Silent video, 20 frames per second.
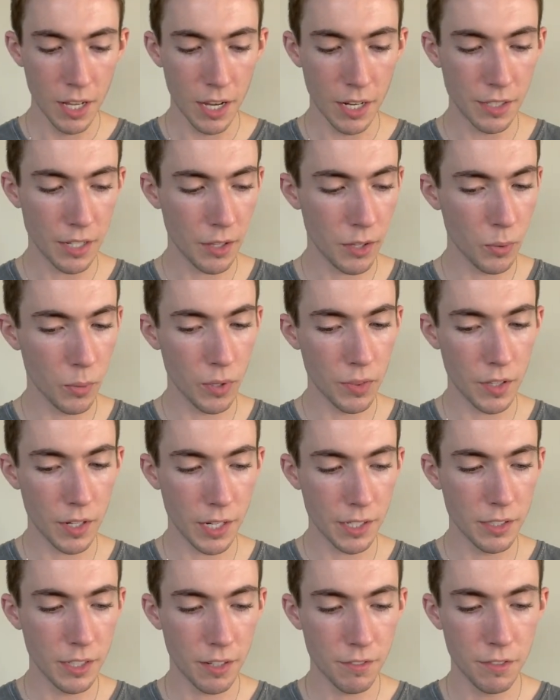Another one that
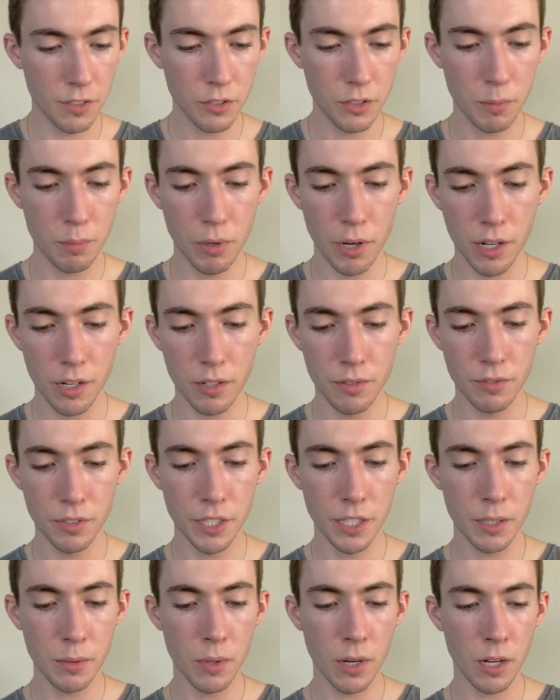I definitely plan on
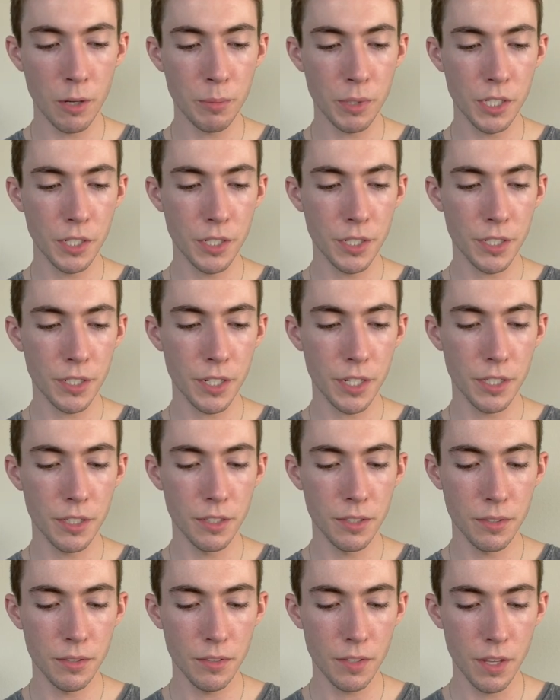reading while I'm here
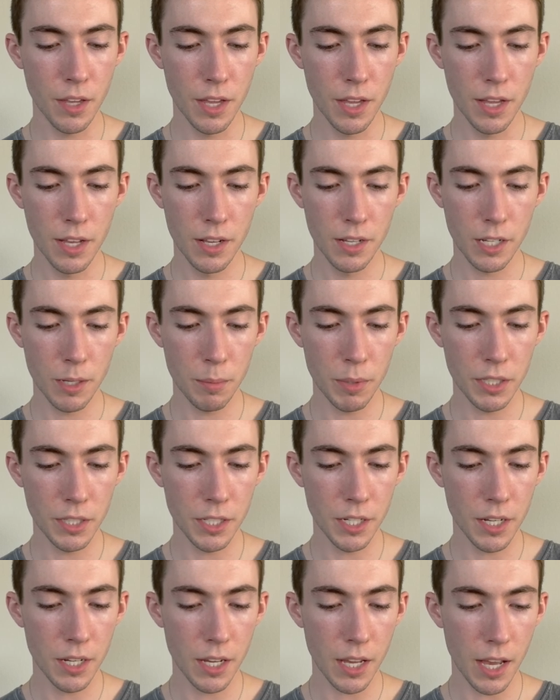is
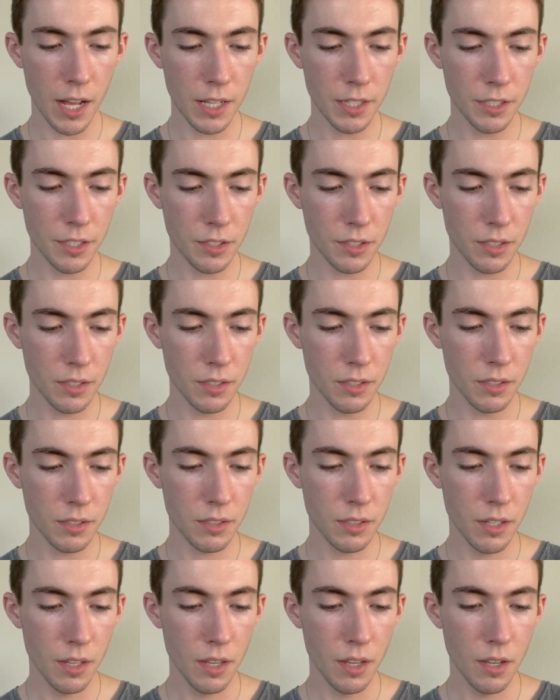Camellia
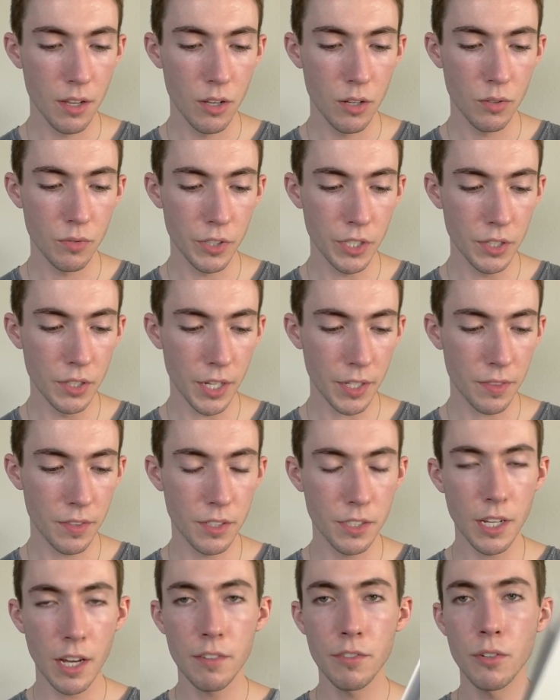Elias's Read Like the
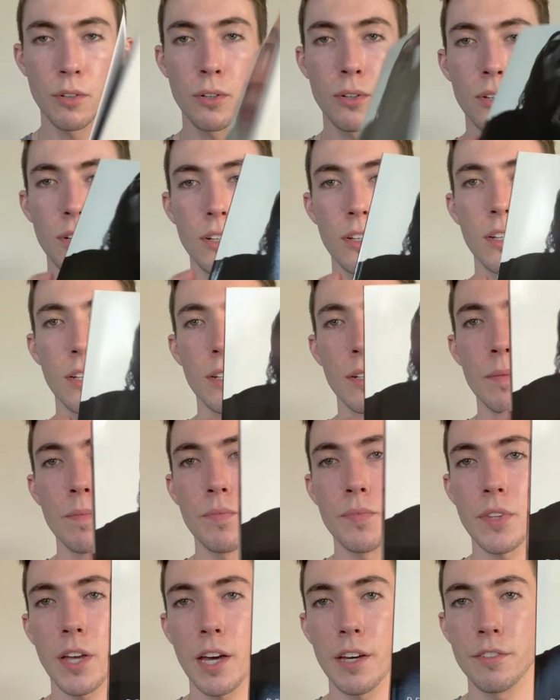Devil.
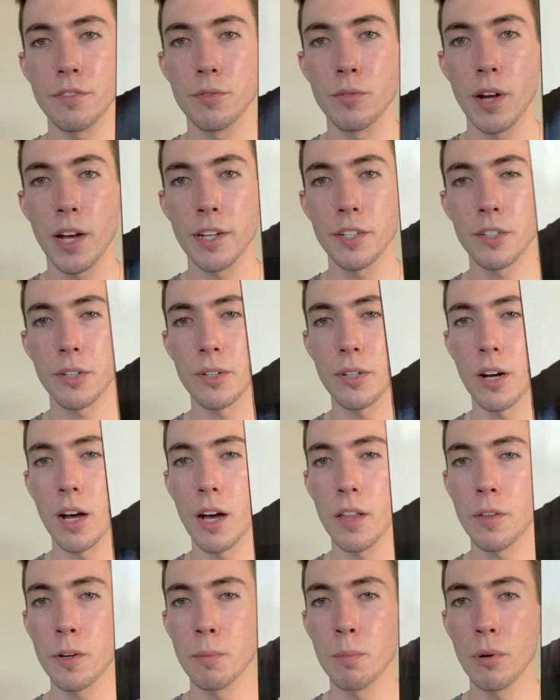I've read her
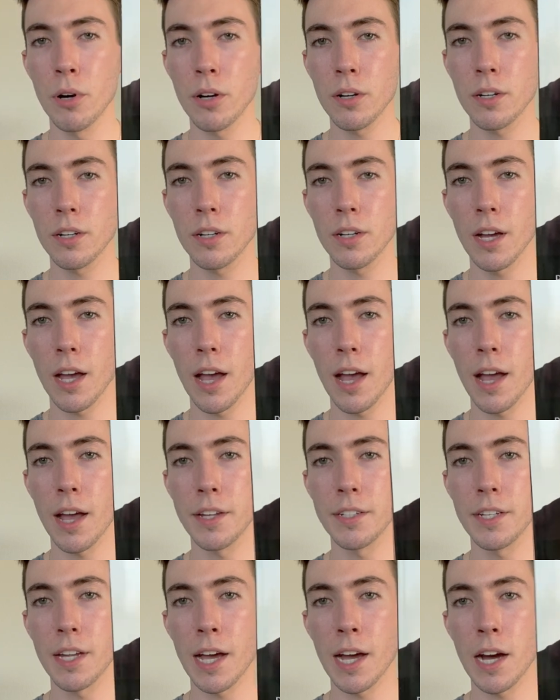other book,
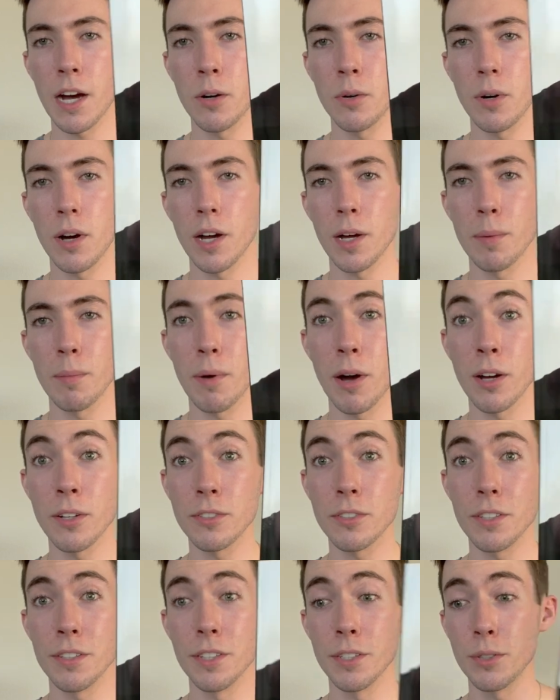and now I'm on
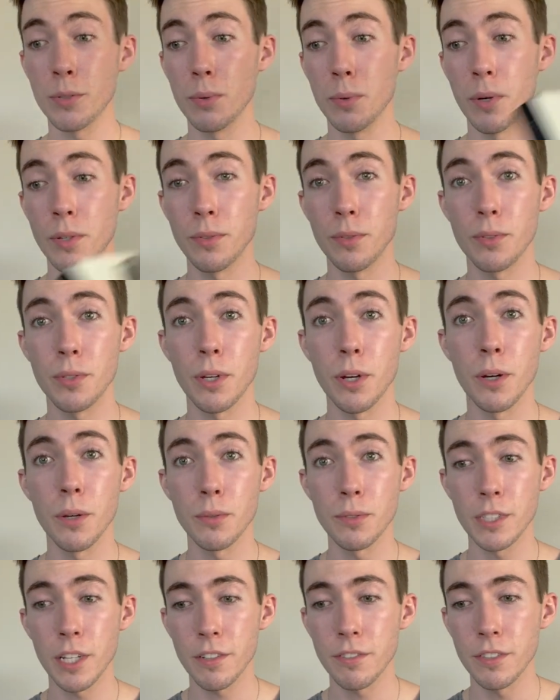to this one.
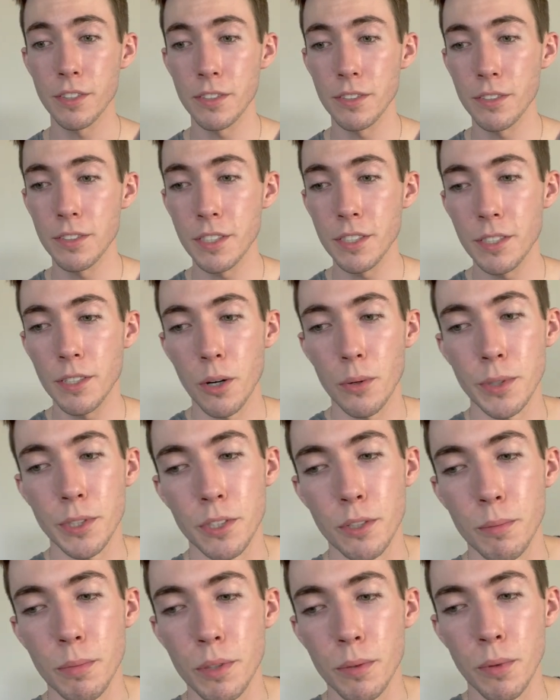So definitely going
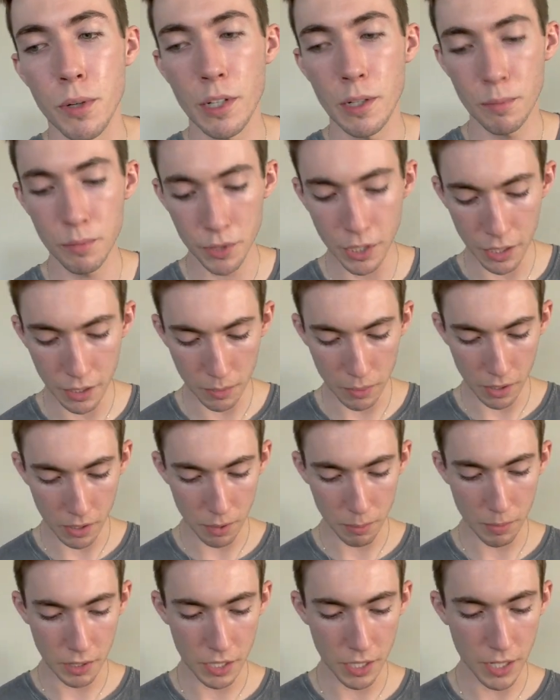to be one I'm reading while
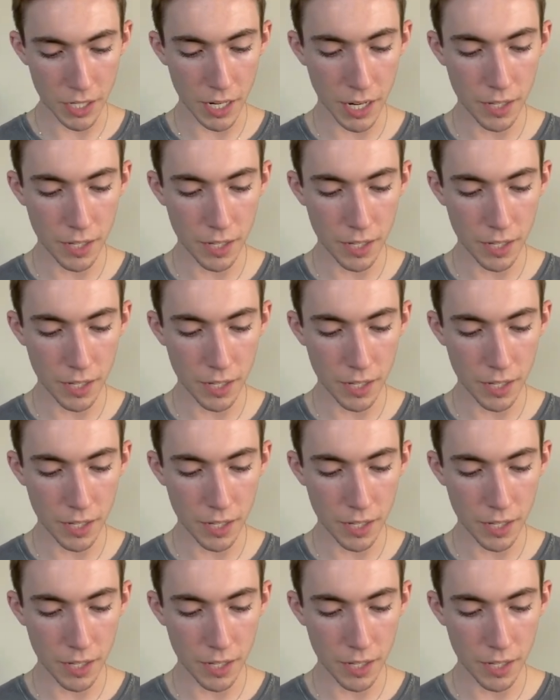I'm here.